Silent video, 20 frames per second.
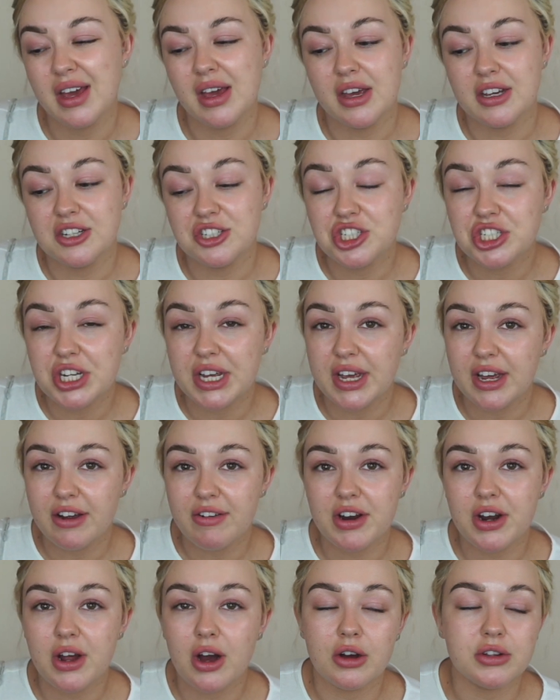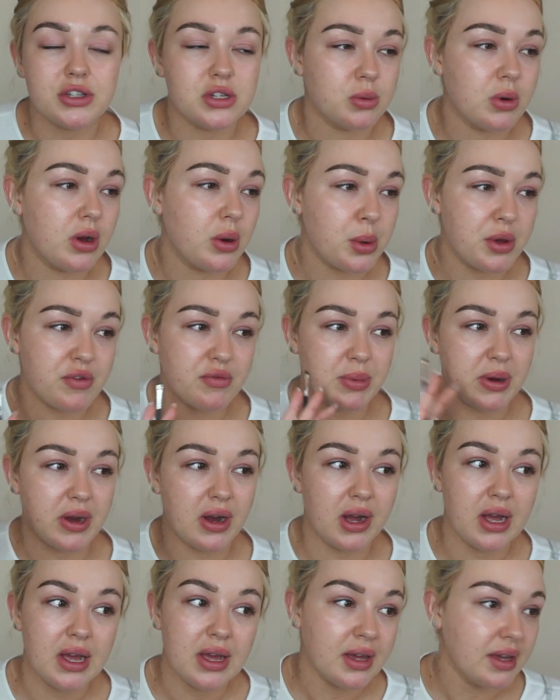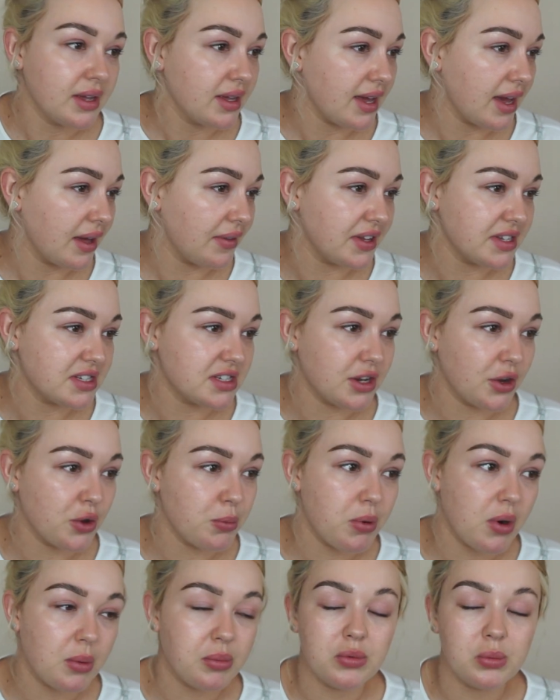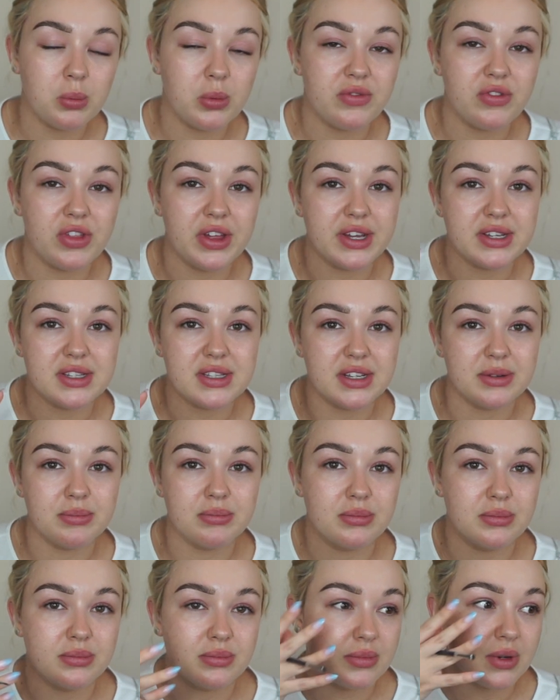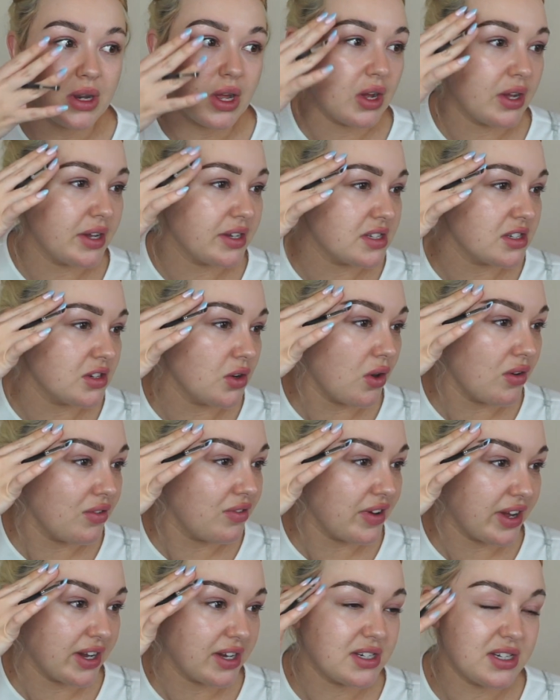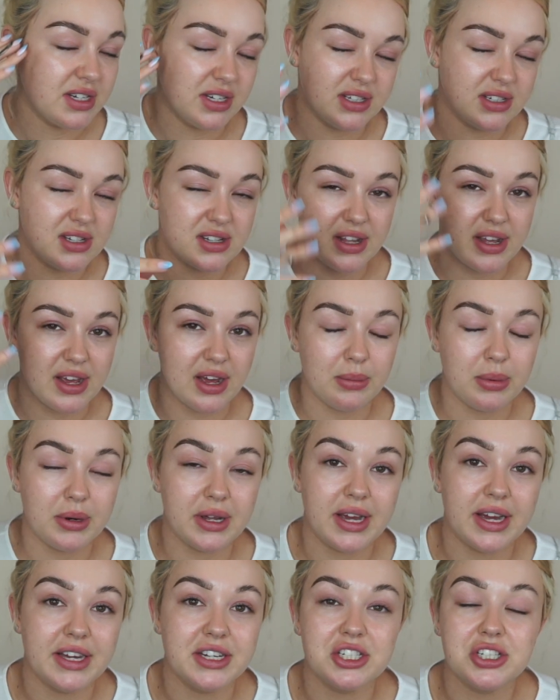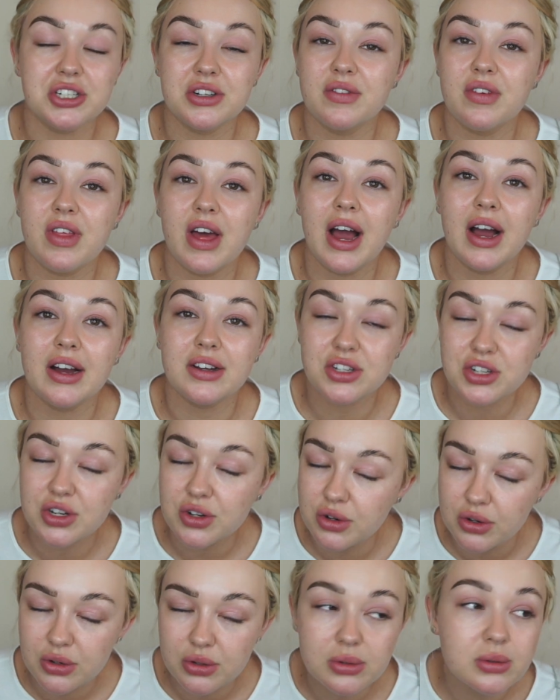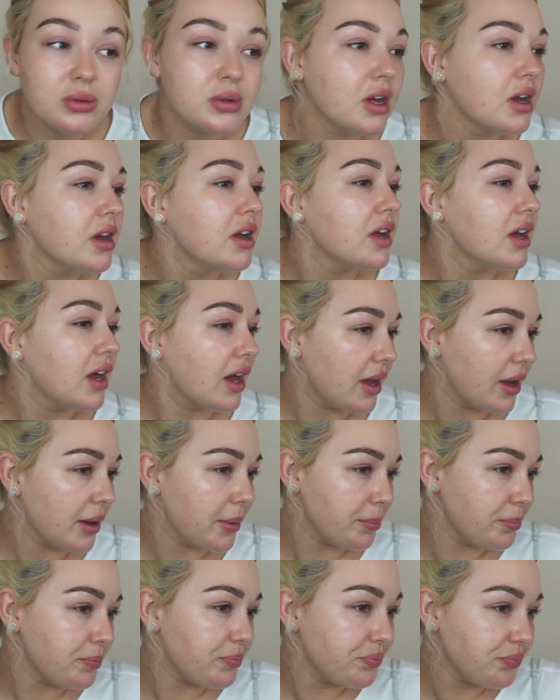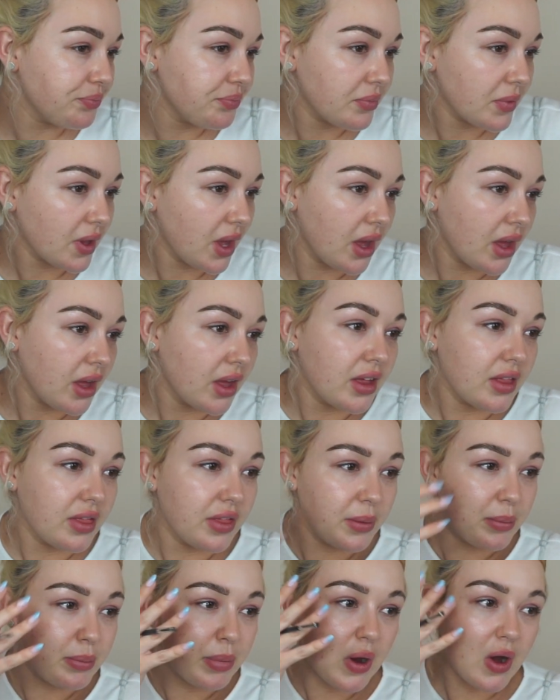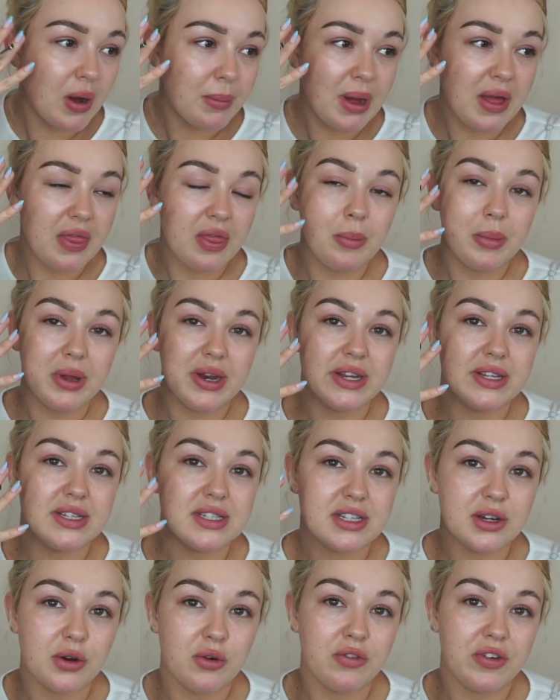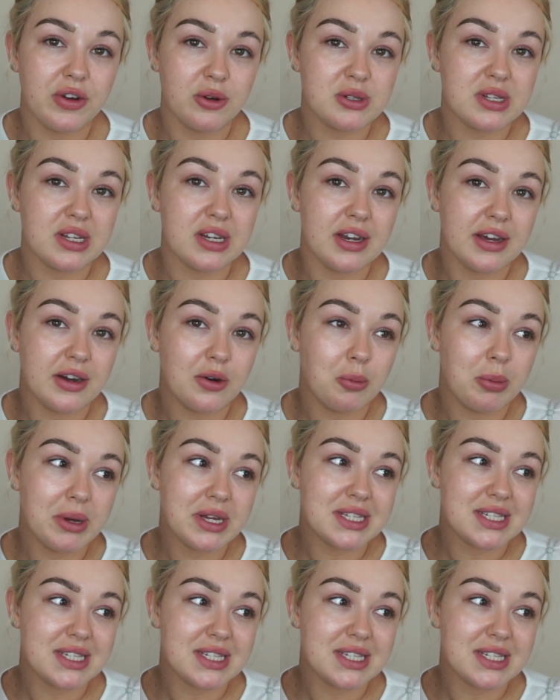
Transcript: sheer and hard to work with. But yeah, there's no problem with this. It's not affected the application of that at all. The balm at the minute still feels a little bit